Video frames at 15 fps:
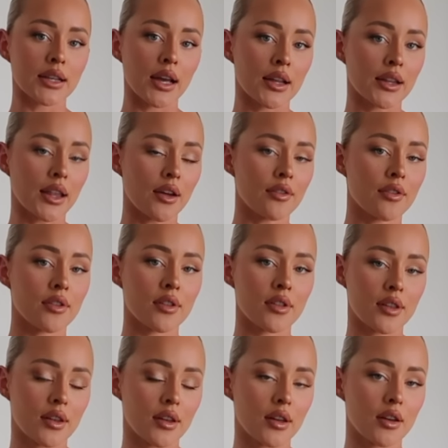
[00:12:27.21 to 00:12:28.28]
I love
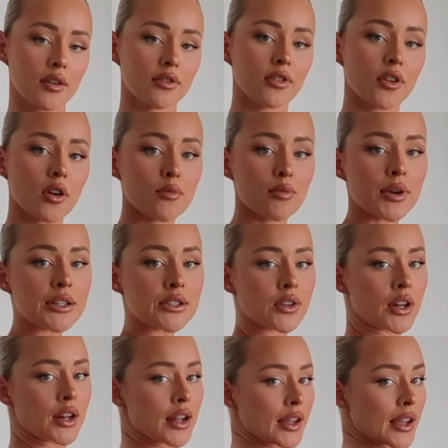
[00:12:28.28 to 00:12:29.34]
the floral print
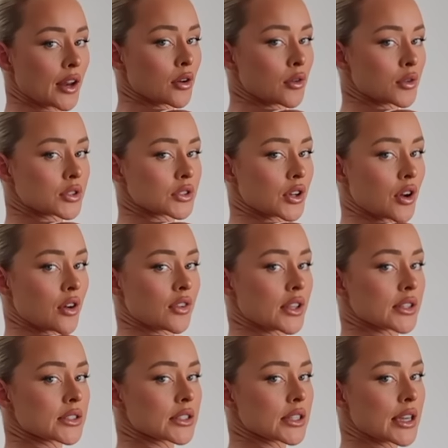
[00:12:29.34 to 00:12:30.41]
on it again, also
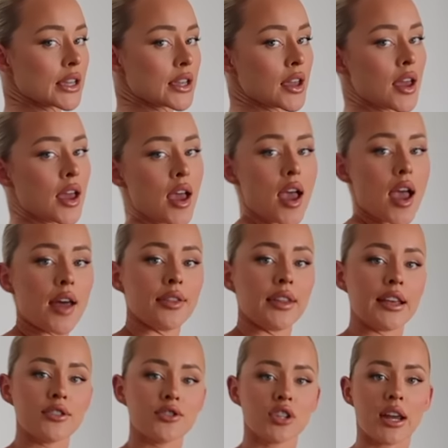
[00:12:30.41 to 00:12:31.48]
obviously, and
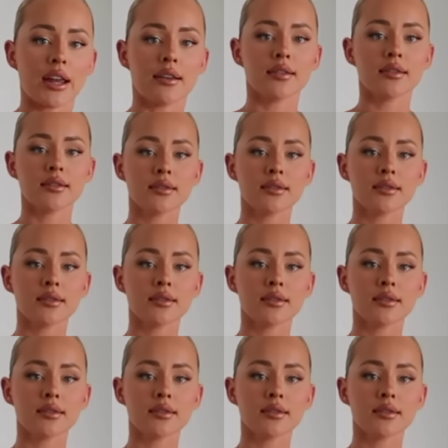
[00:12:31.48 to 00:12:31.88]
these jeans.